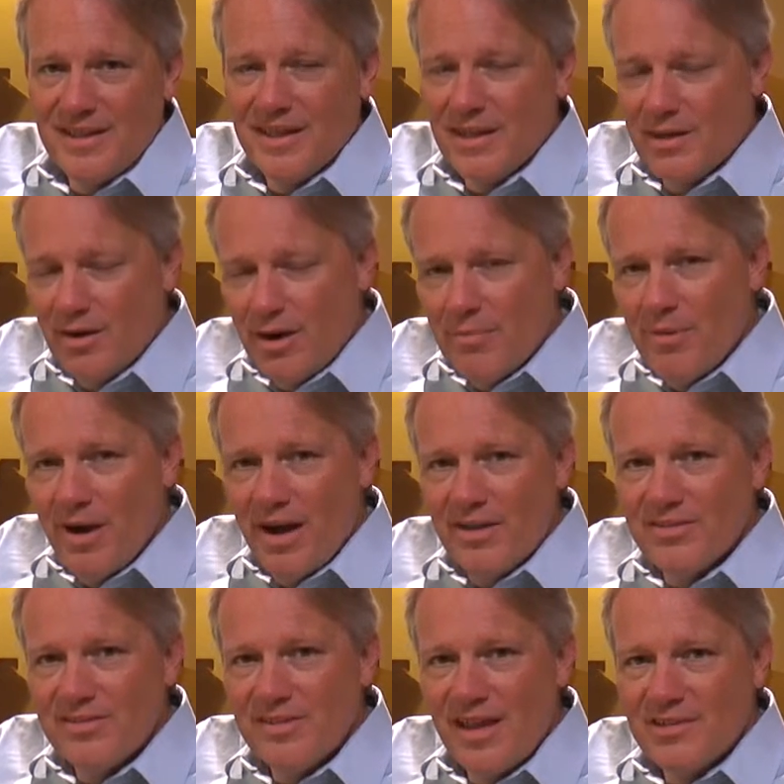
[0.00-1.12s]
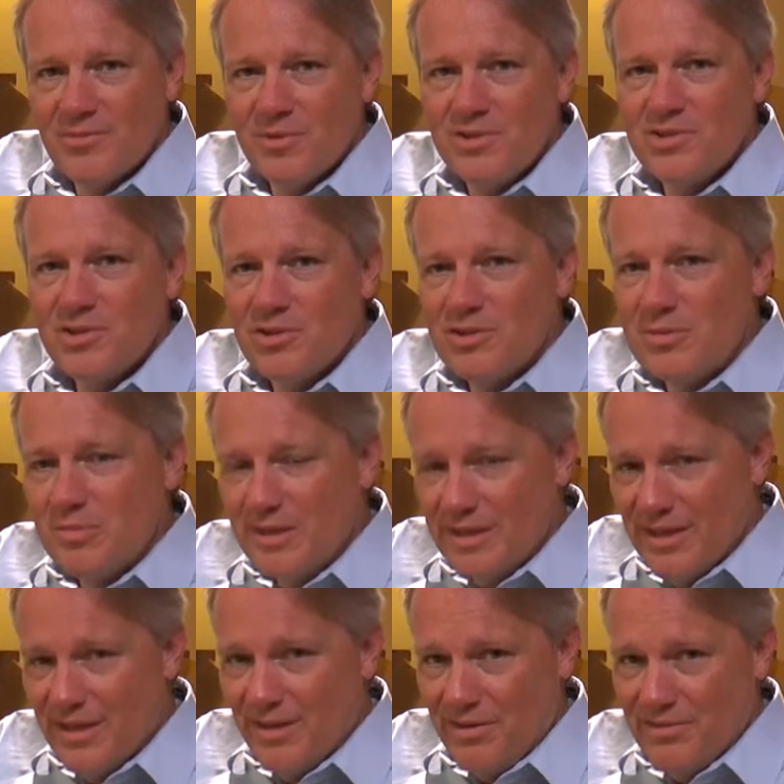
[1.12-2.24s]
In our minds, that's when church
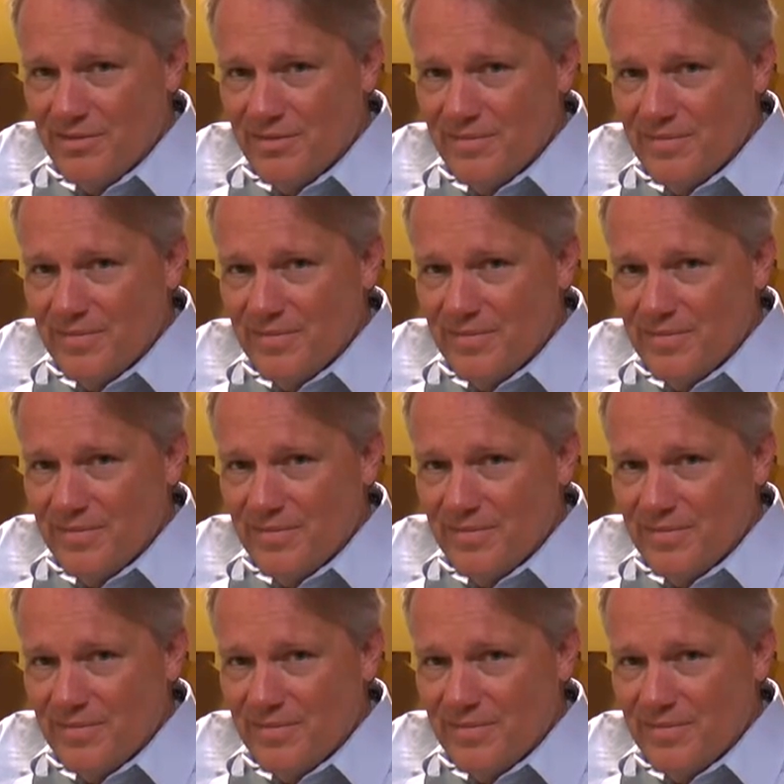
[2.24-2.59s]
begins.